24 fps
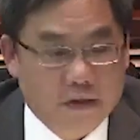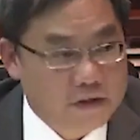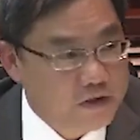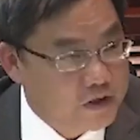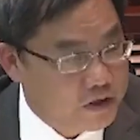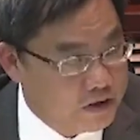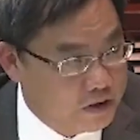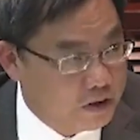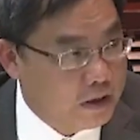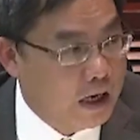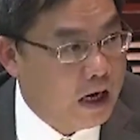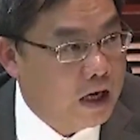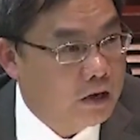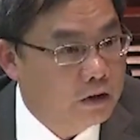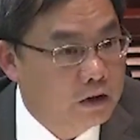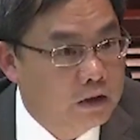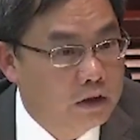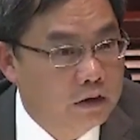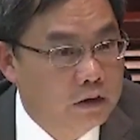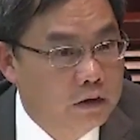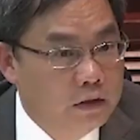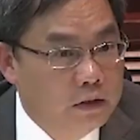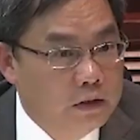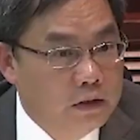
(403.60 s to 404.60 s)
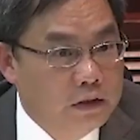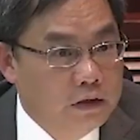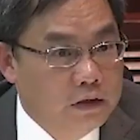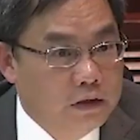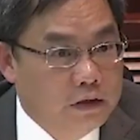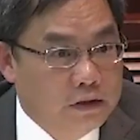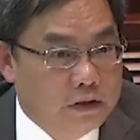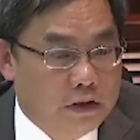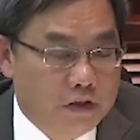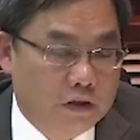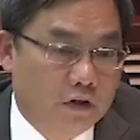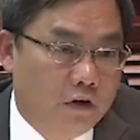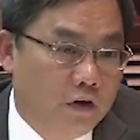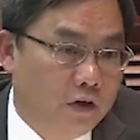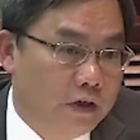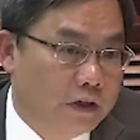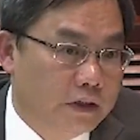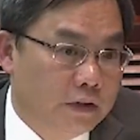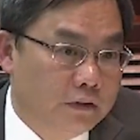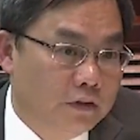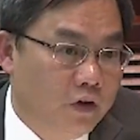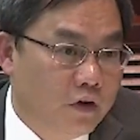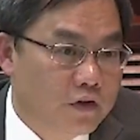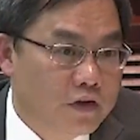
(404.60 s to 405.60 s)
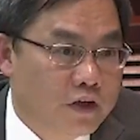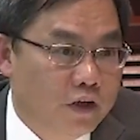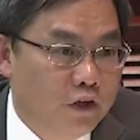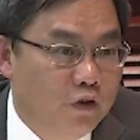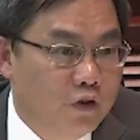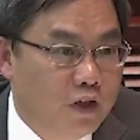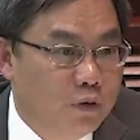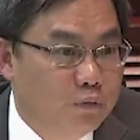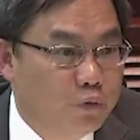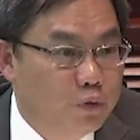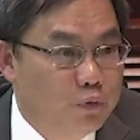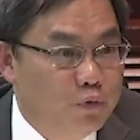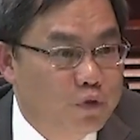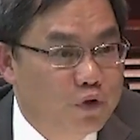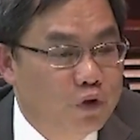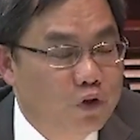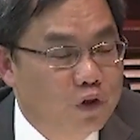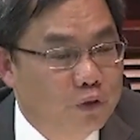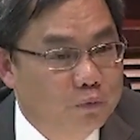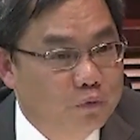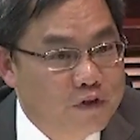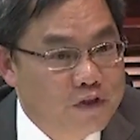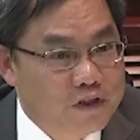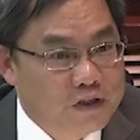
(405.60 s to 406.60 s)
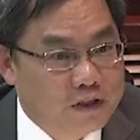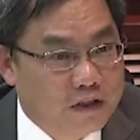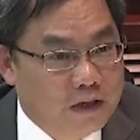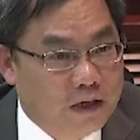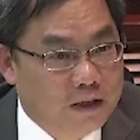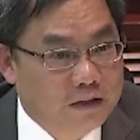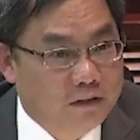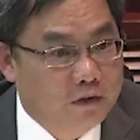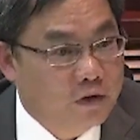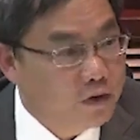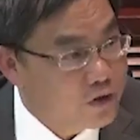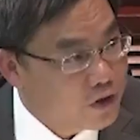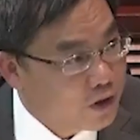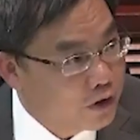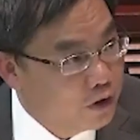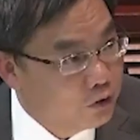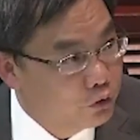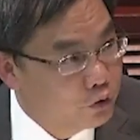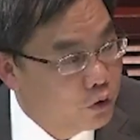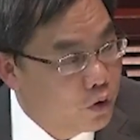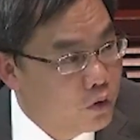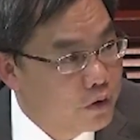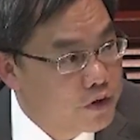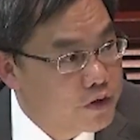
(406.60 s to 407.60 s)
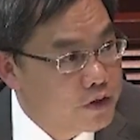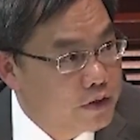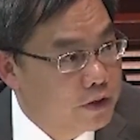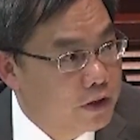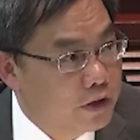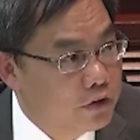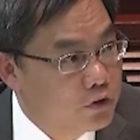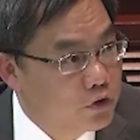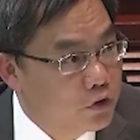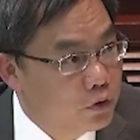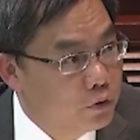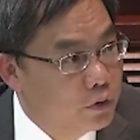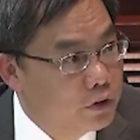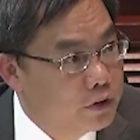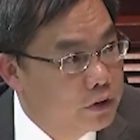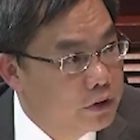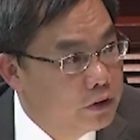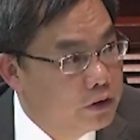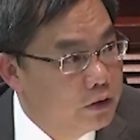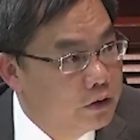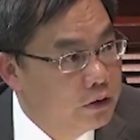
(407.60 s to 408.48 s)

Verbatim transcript: this is about uh, the uh, progress of individual uh, students.